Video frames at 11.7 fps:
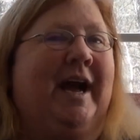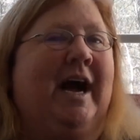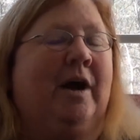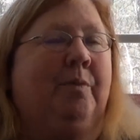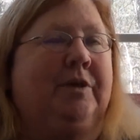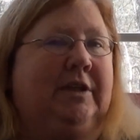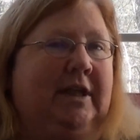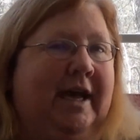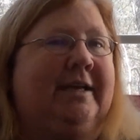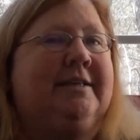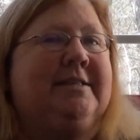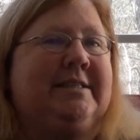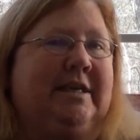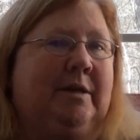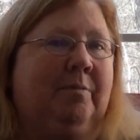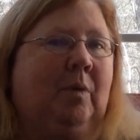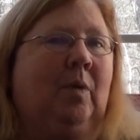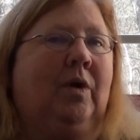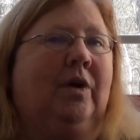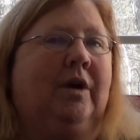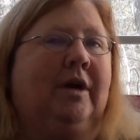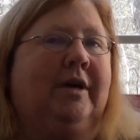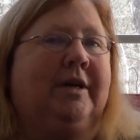I would like to see
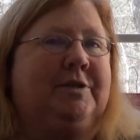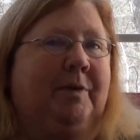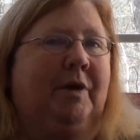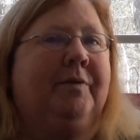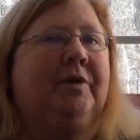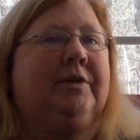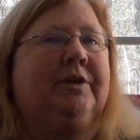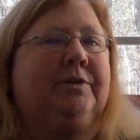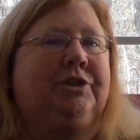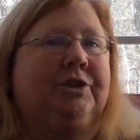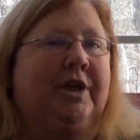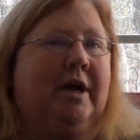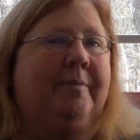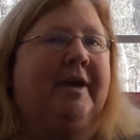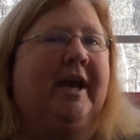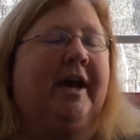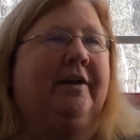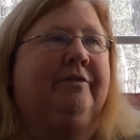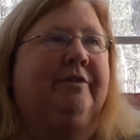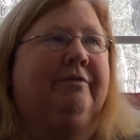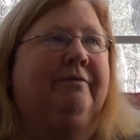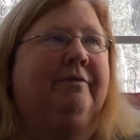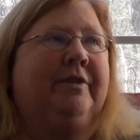more experimental literature coming out of
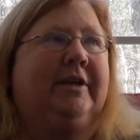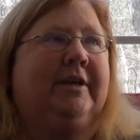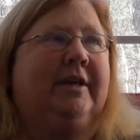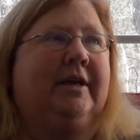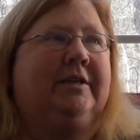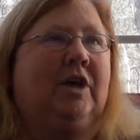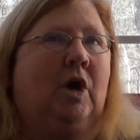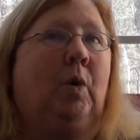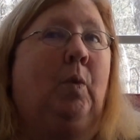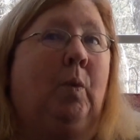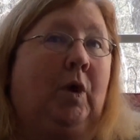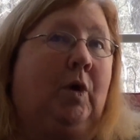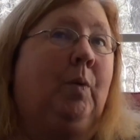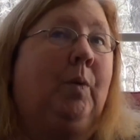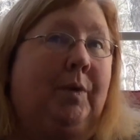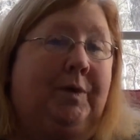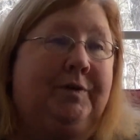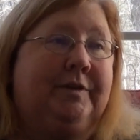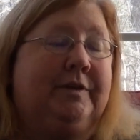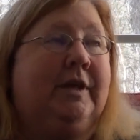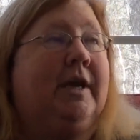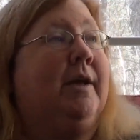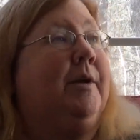the, the adult work world,
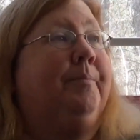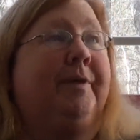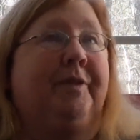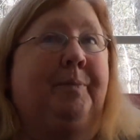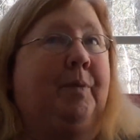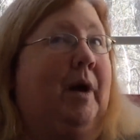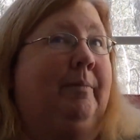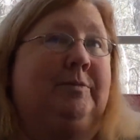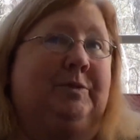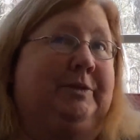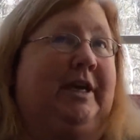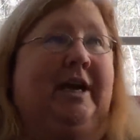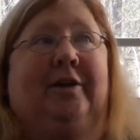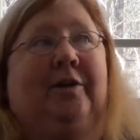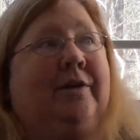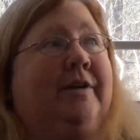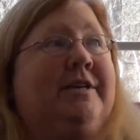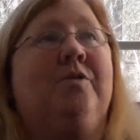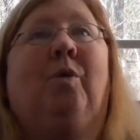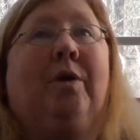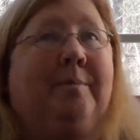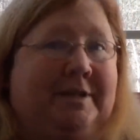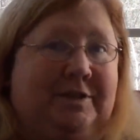but the problems with that are
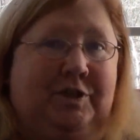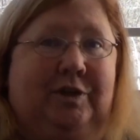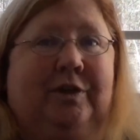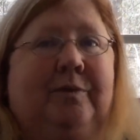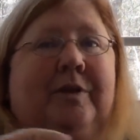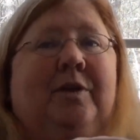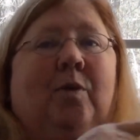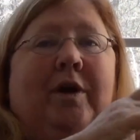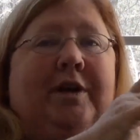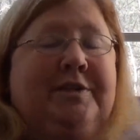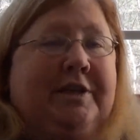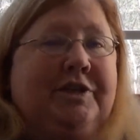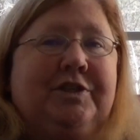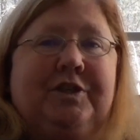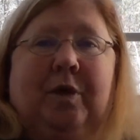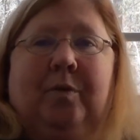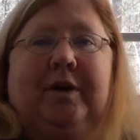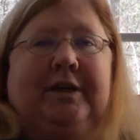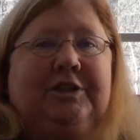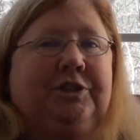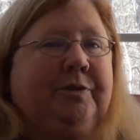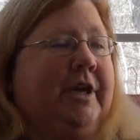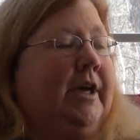enormous. You know, organizations don't want to
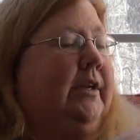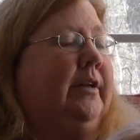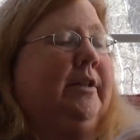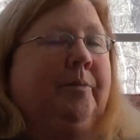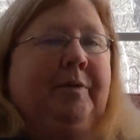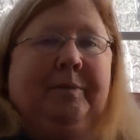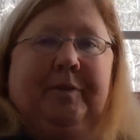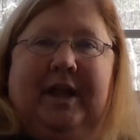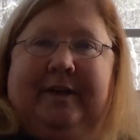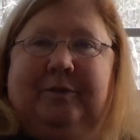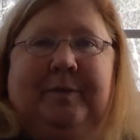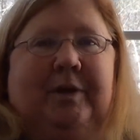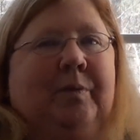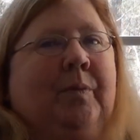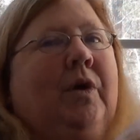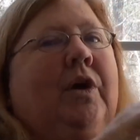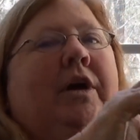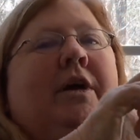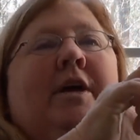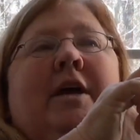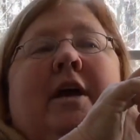let you in, their people have to be at work,